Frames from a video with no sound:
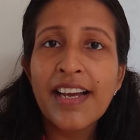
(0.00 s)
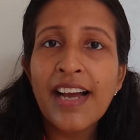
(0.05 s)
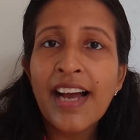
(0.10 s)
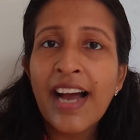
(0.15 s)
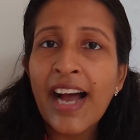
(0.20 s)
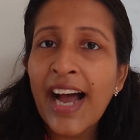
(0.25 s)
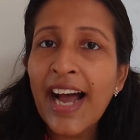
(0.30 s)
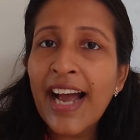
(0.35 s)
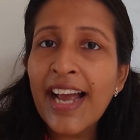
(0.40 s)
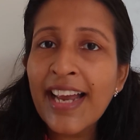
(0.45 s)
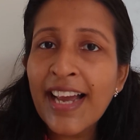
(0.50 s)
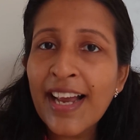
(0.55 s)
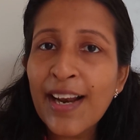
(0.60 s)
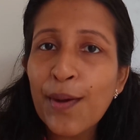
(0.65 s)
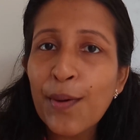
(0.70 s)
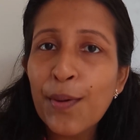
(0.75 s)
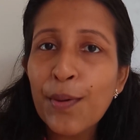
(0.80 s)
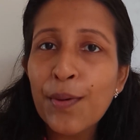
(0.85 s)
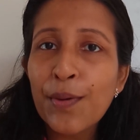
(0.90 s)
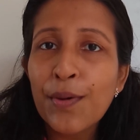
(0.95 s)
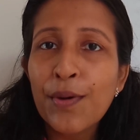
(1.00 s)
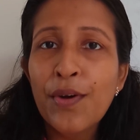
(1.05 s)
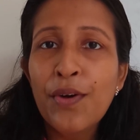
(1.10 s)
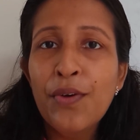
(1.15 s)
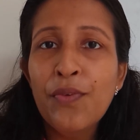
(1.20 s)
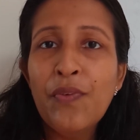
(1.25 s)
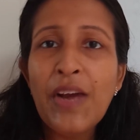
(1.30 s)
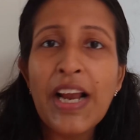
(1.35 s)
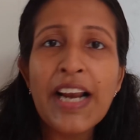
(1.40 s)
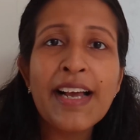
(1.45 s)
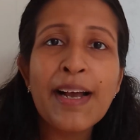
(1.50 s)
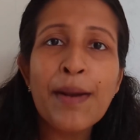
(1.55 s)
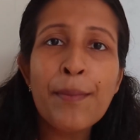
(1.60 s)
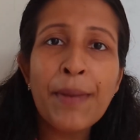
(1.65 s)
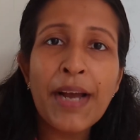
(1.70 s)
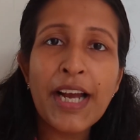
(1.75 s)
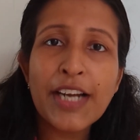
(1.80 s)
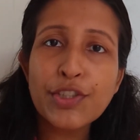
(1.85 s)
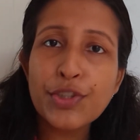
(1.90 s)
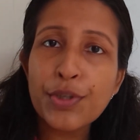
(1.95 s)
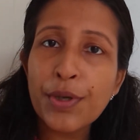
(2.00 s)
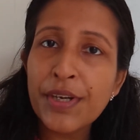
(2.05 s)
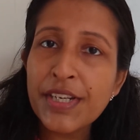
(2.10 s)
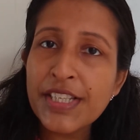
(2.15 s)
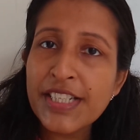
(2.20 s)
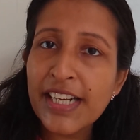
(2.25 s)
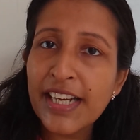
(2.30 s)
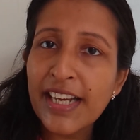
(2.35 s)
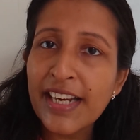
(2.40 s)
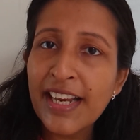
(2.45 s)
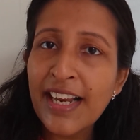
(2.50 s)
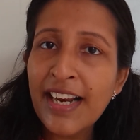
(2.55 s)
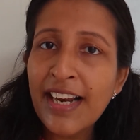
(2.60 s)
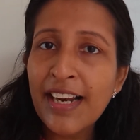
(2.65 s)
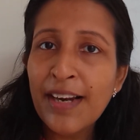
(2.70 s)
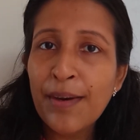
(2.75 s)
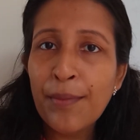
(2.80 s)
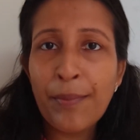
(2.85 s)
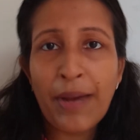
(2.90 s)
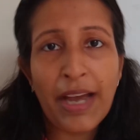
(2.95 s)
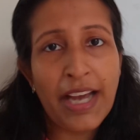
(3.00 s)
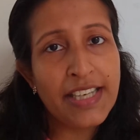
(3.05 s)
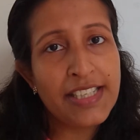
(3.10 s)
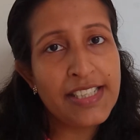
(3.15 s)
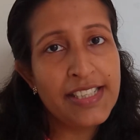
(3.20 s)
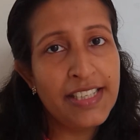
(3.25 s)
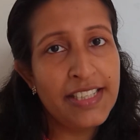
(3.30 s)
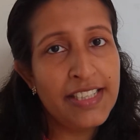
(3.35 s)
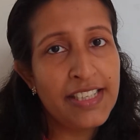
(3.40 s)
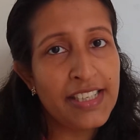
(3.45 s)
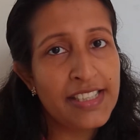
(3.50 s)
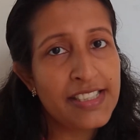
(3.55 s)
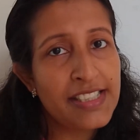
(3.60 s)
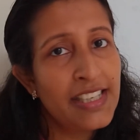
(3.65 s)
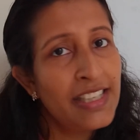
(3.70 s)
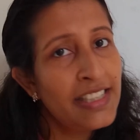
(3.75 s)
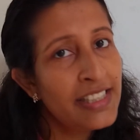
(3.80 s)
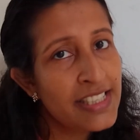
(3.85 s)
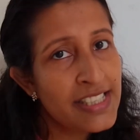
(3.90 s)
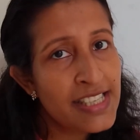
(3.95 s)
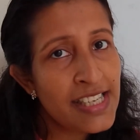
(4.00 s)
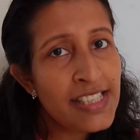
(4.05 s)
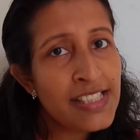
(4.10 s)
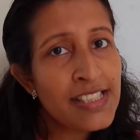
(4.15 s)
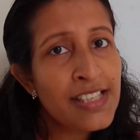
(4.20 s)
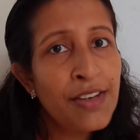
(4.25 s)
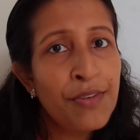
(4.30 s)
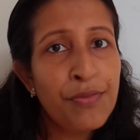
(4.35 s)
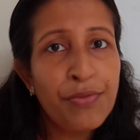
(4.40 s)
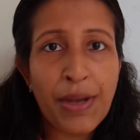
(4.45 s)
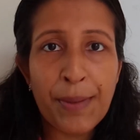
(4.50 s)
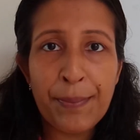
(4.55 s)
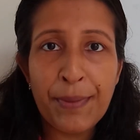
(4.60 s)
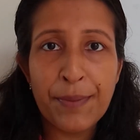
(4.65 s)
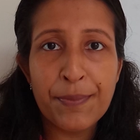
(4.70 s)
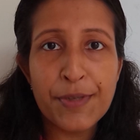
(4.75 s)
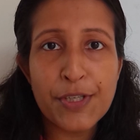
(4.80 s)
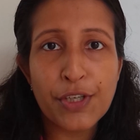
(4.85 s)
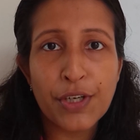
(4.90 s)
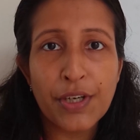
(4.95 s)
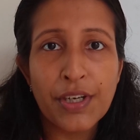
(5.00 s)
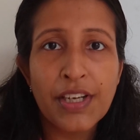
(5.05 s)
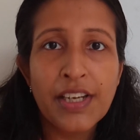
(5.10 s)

Hi, hello. Welcome back to our channel Max Ninjas. This is Femi Bijoy.